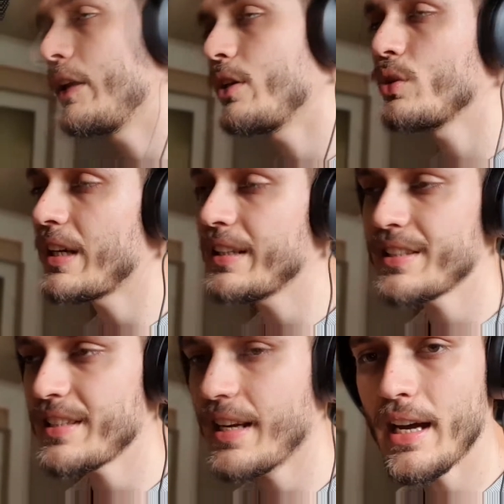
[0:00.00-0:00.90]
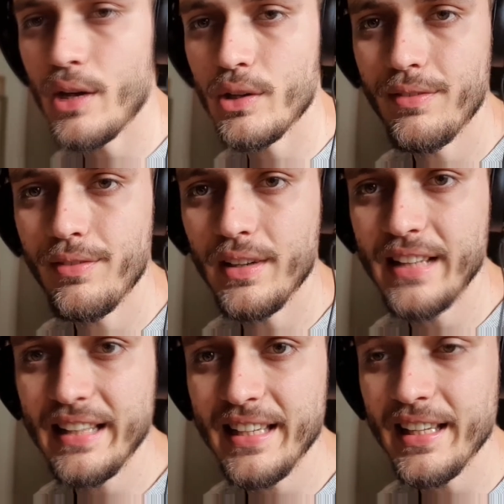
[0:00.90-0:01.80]
don't understand how the fuck
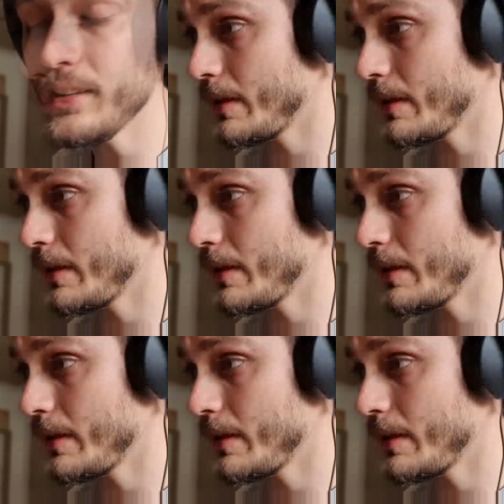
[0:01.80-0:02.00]
that killed me.